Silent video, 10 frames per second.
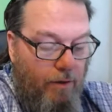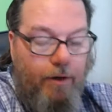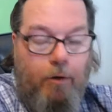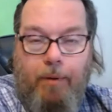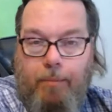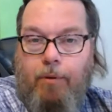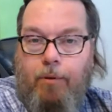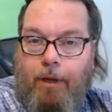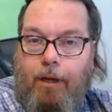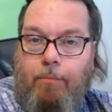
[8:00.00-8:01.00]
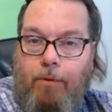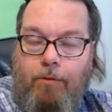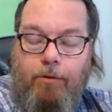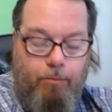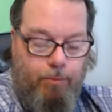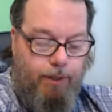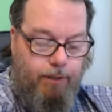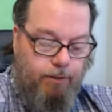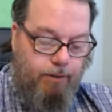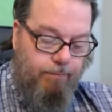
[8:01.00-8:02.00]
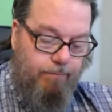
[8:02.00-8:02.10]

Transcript: I know people who keep YouTube lists.